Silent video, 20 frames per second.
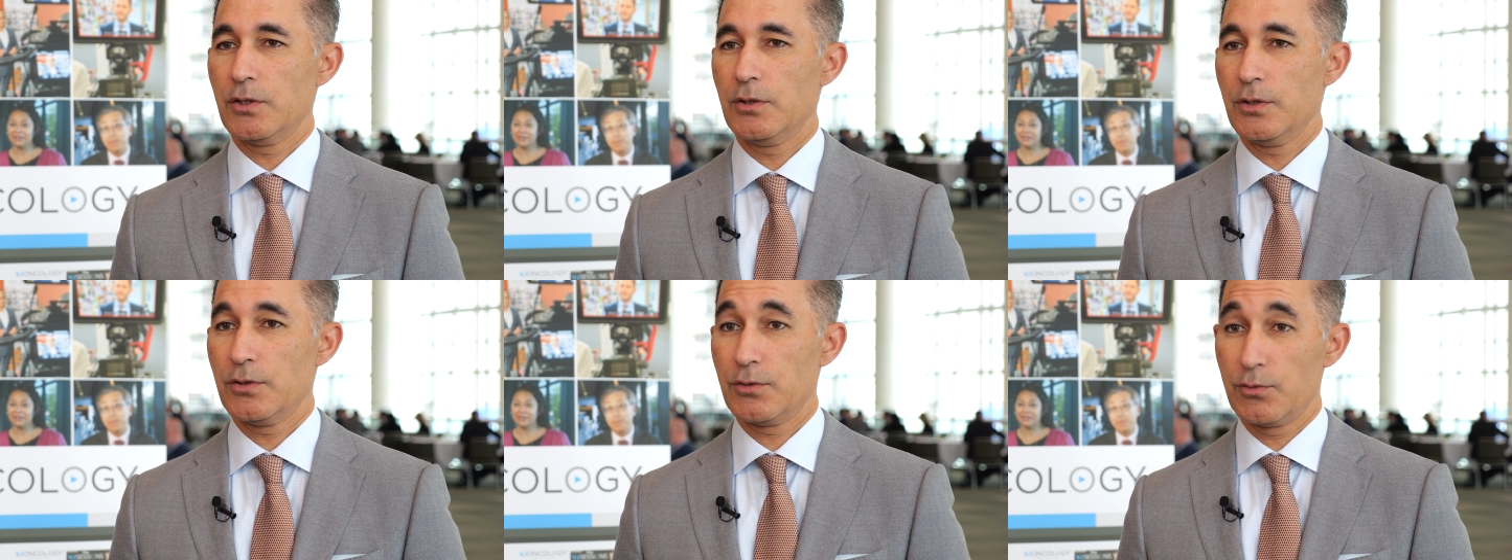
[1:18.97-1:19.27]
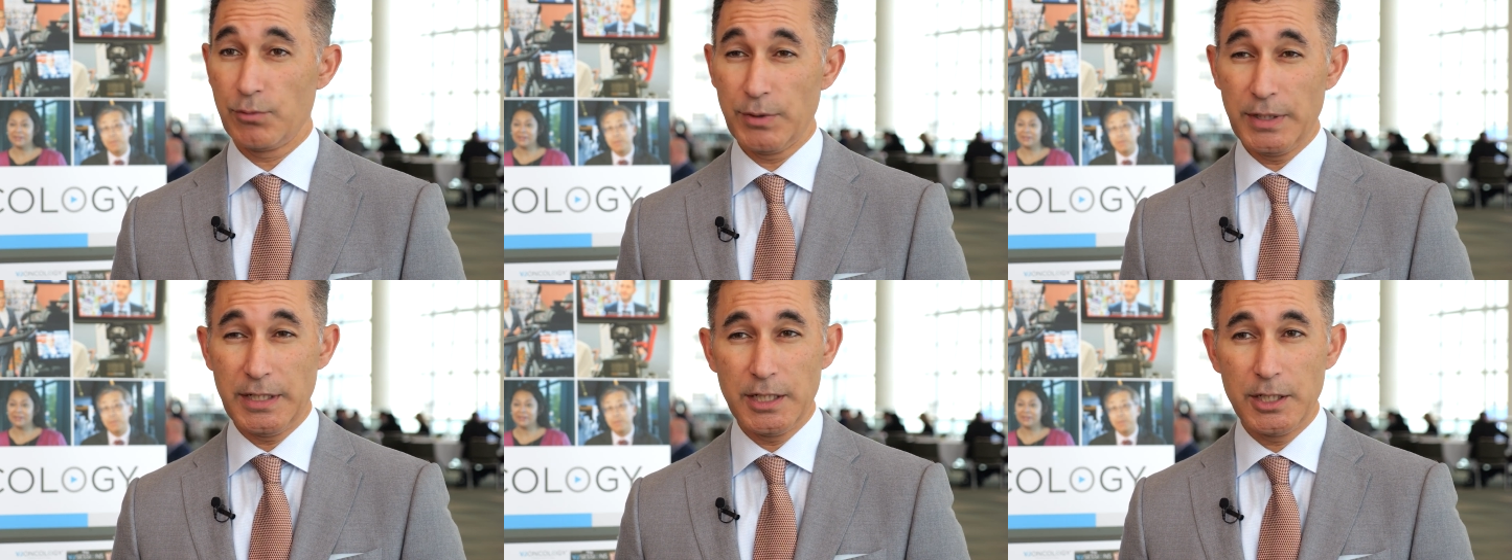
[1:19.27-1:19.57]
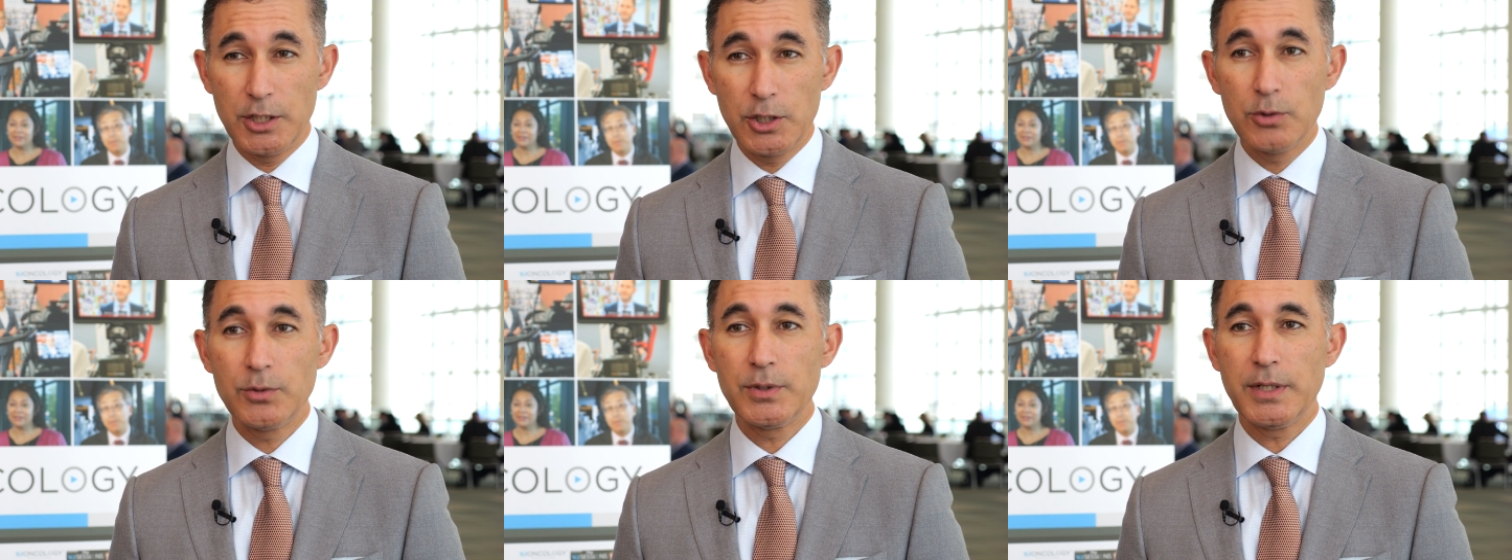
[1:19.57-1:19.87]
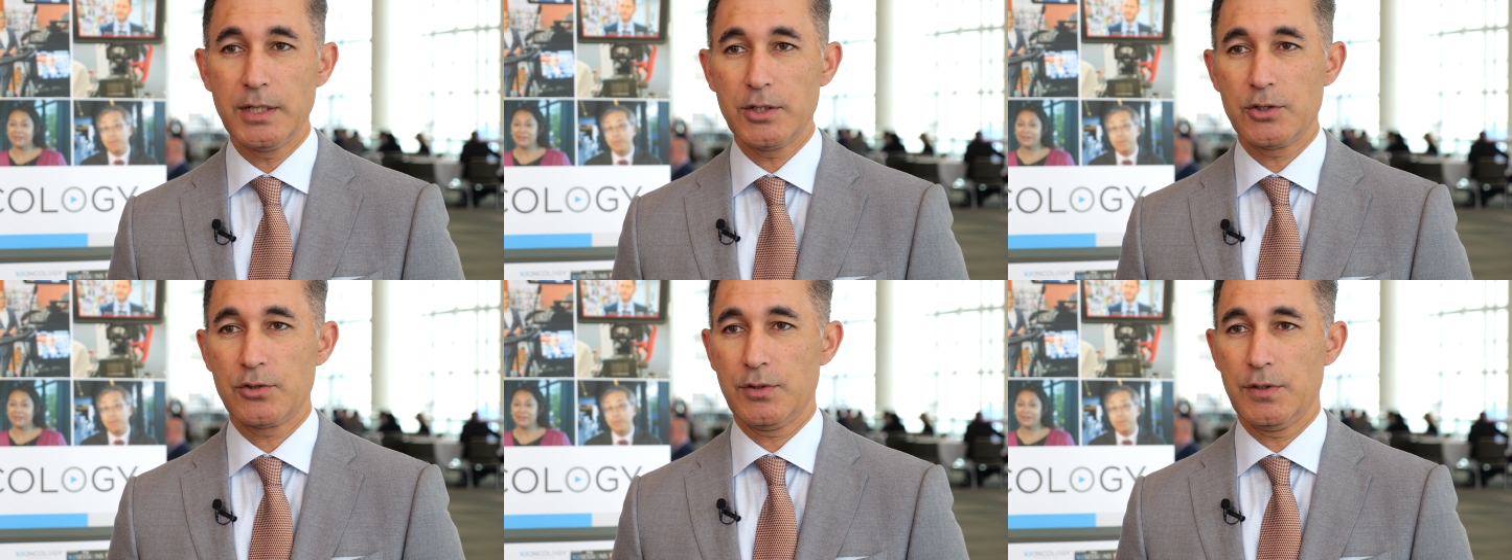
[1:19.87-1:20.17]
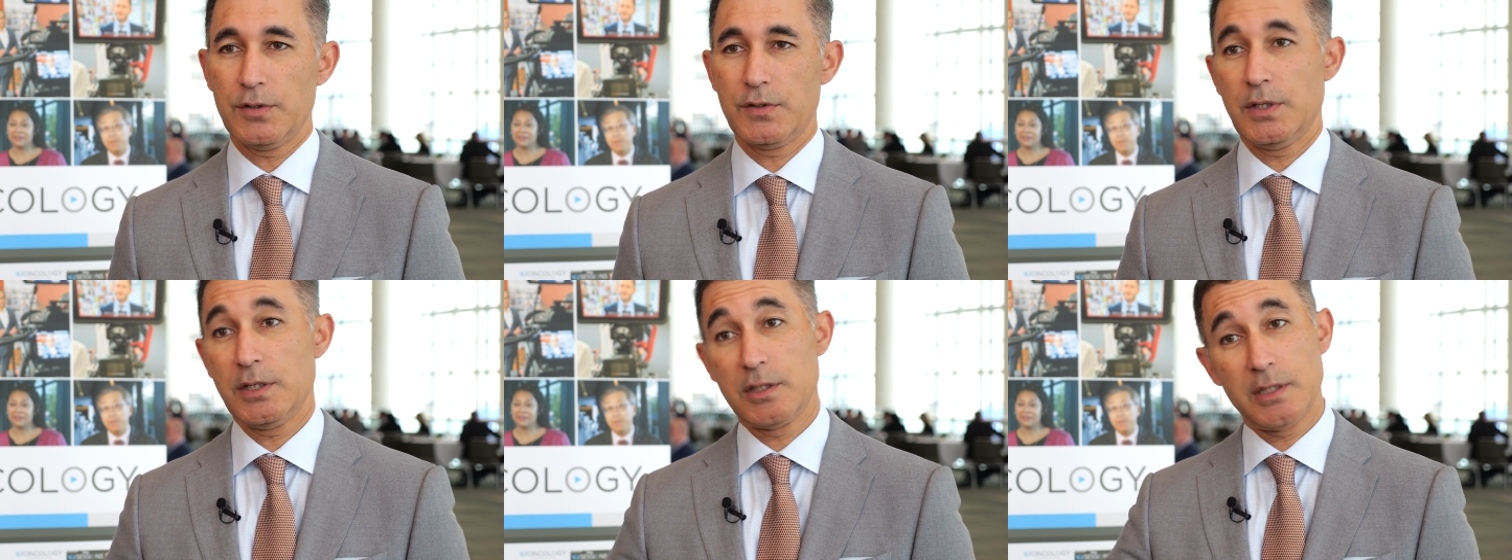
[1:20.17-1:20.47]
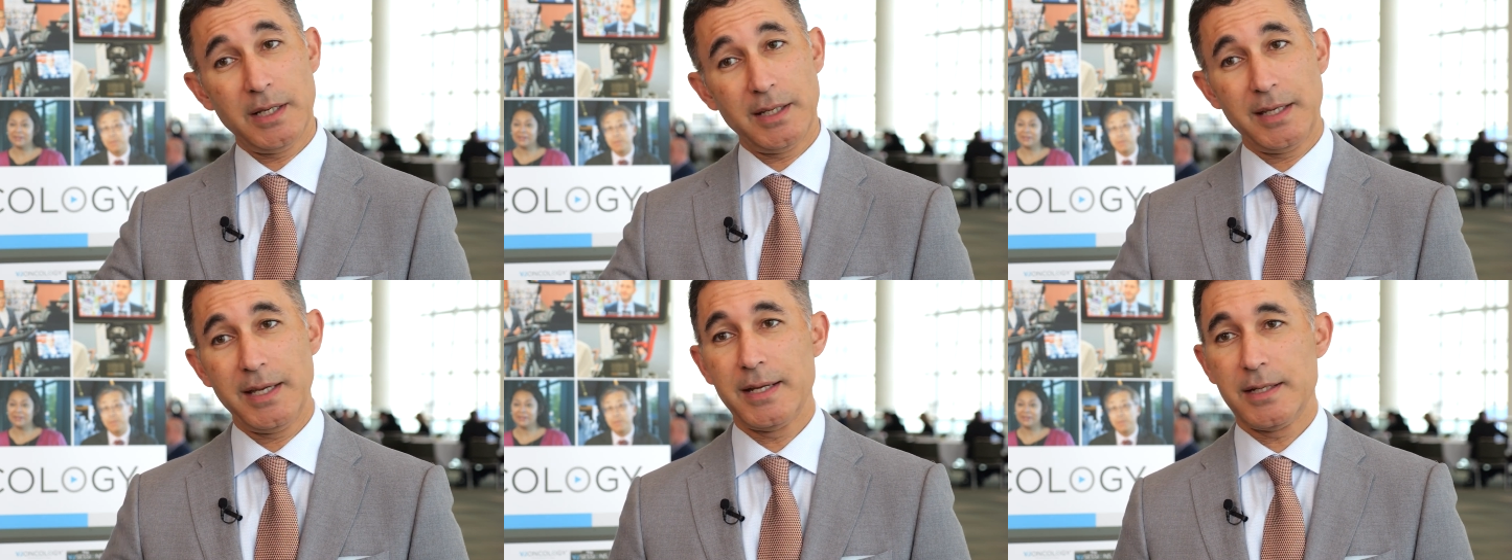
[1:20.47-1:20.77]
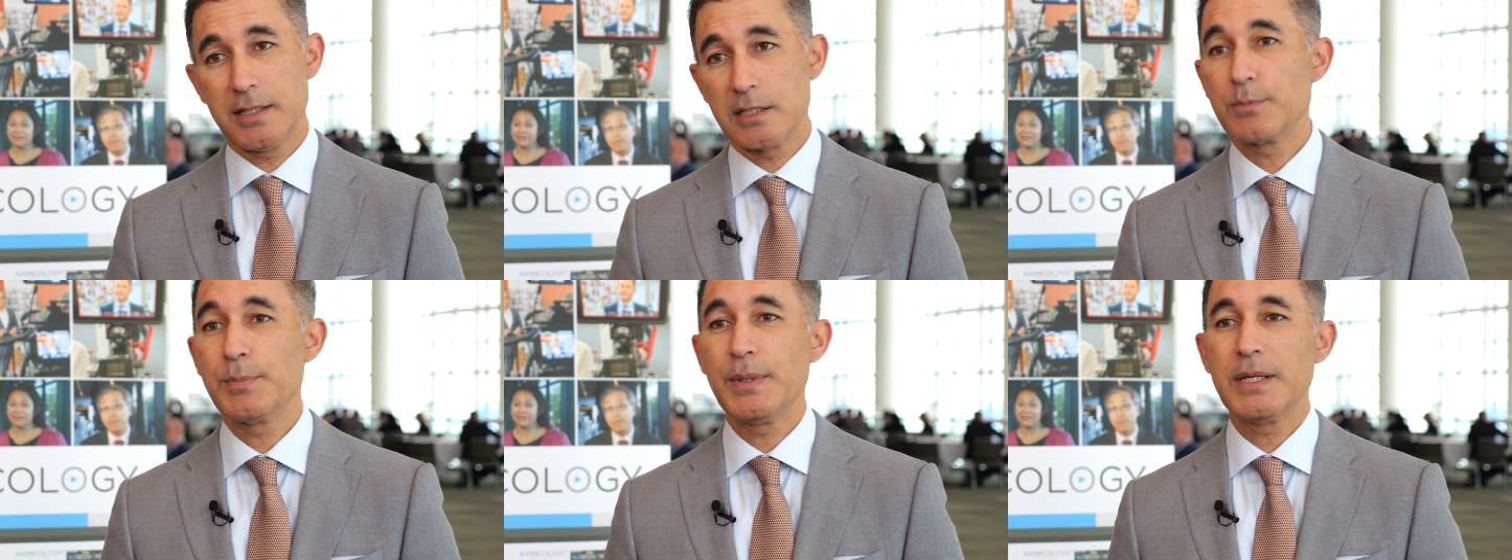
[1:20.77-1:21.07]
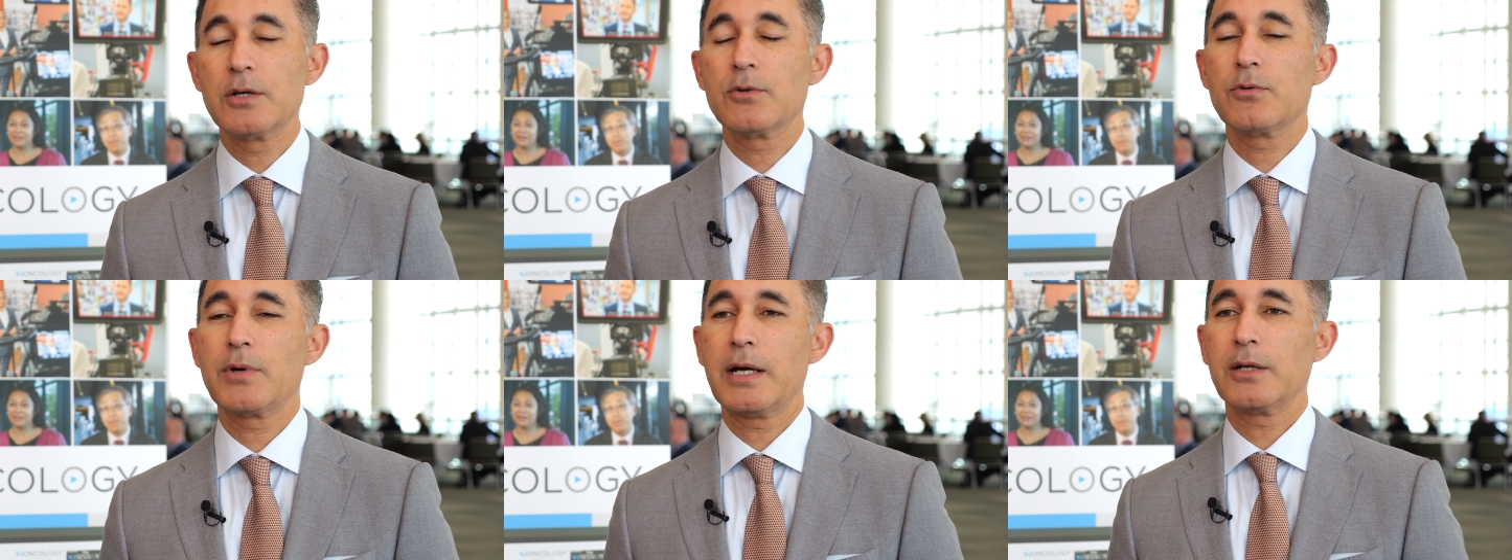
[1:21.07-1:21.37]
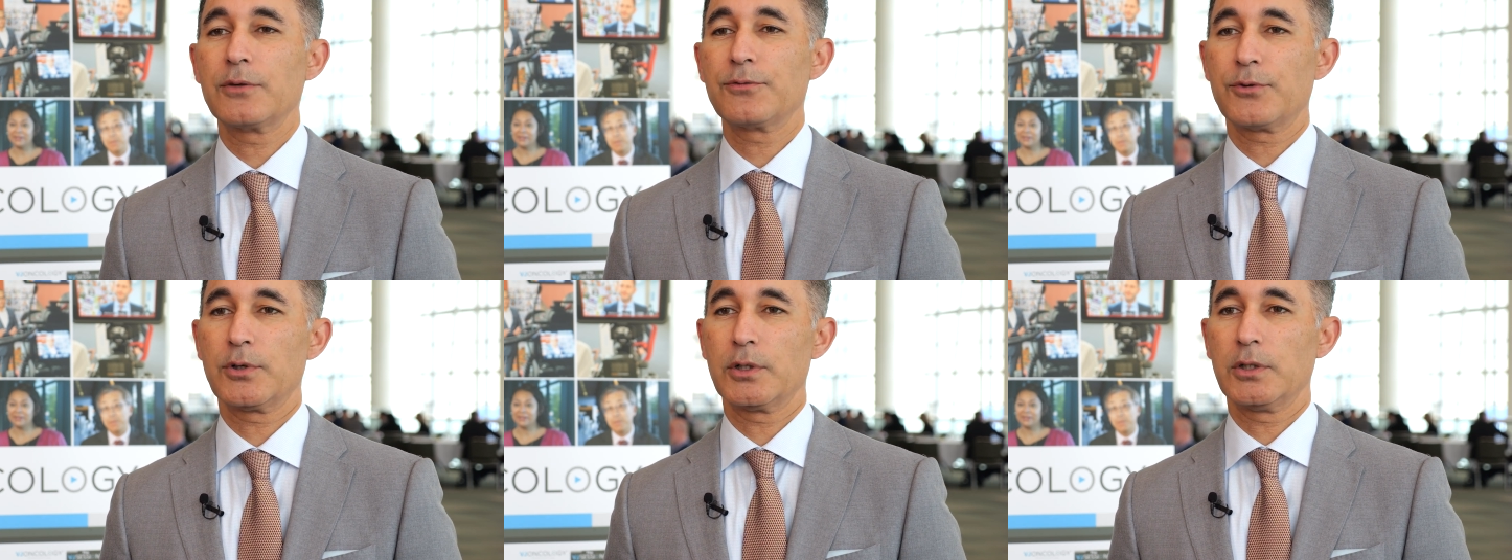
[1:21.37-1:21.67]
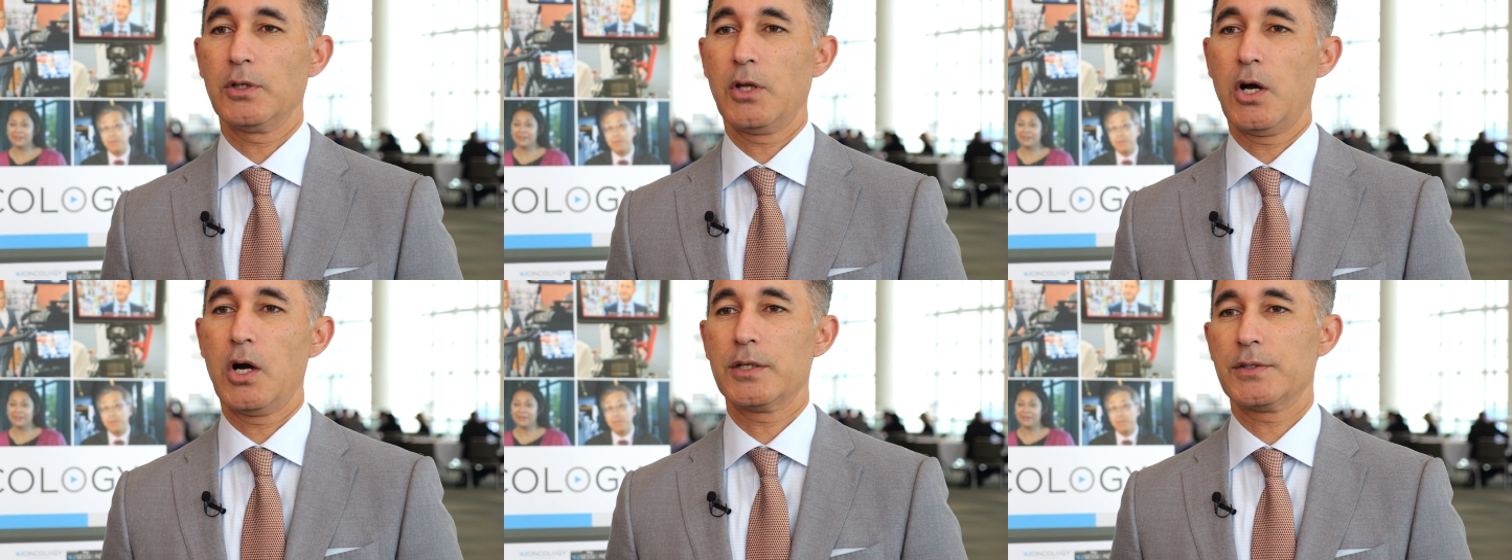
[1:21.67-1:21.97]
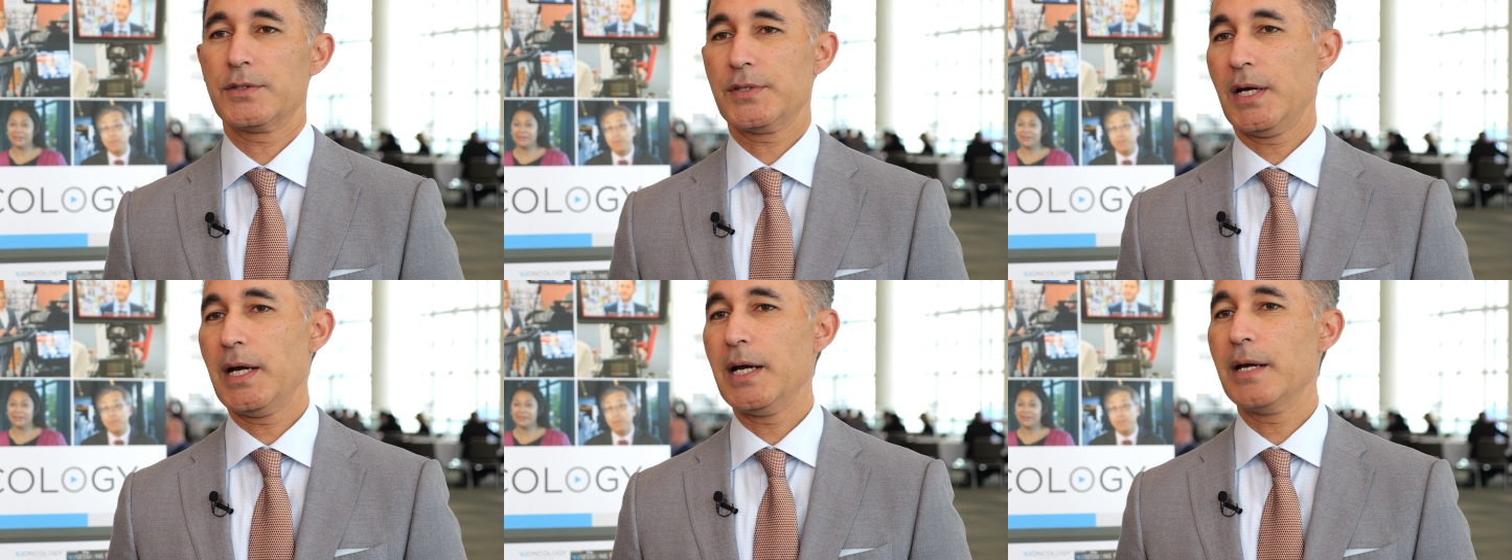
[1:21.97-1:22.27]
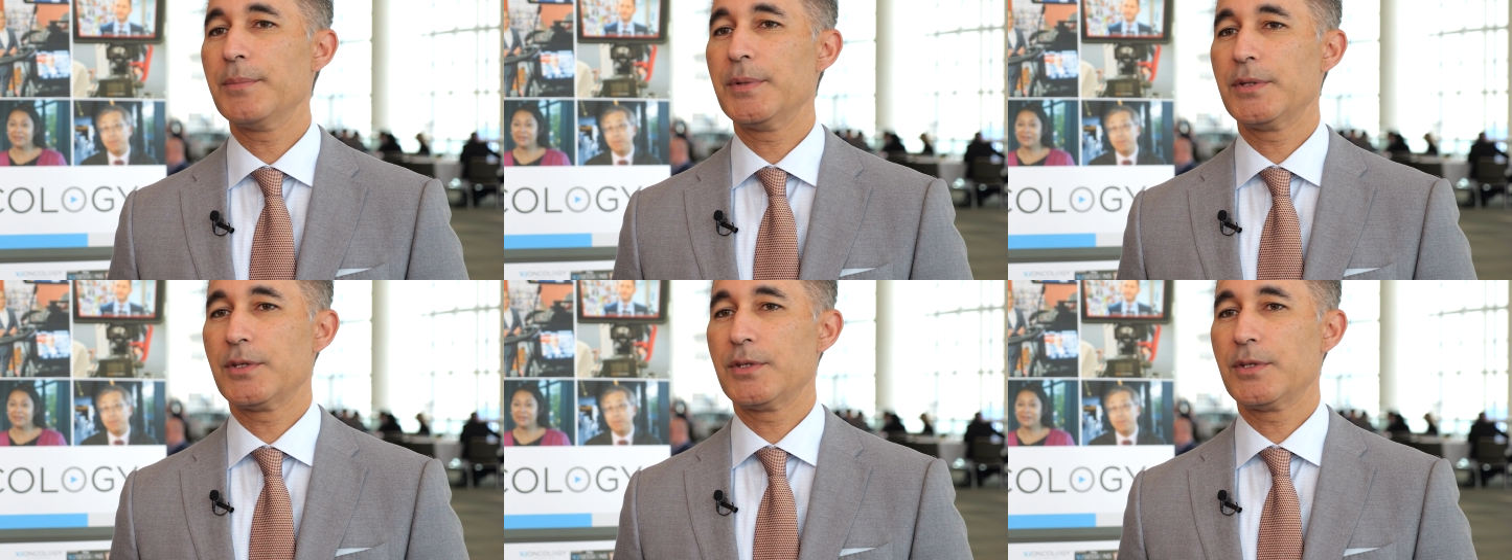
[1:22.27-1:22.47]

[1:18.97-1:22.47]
So there's renewed interest it, again, it's been around for a long time,